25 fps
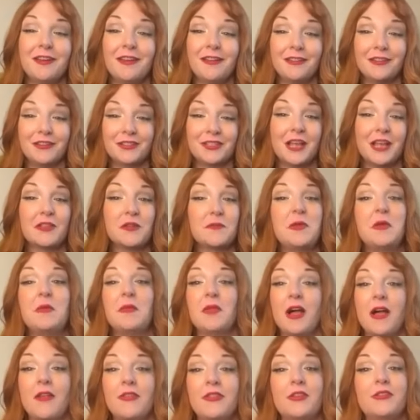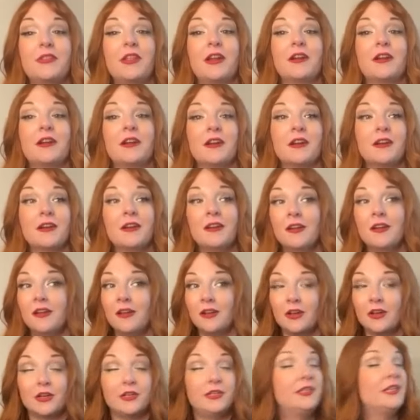there's other people out there that
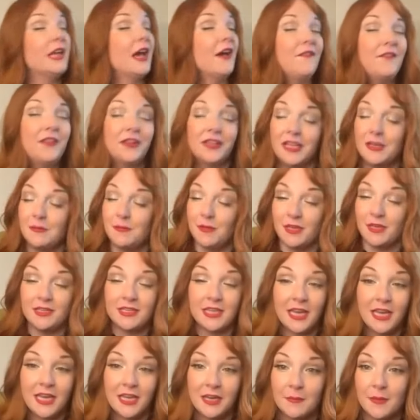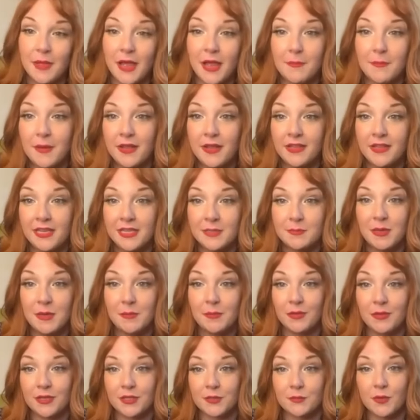could definitely be taken aback by these
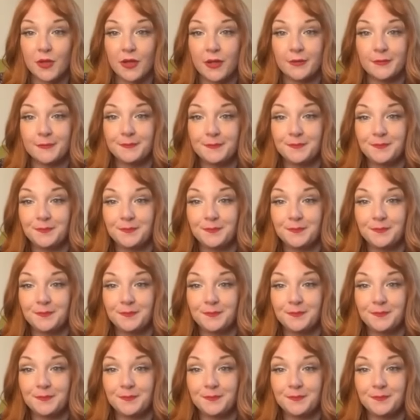people as well.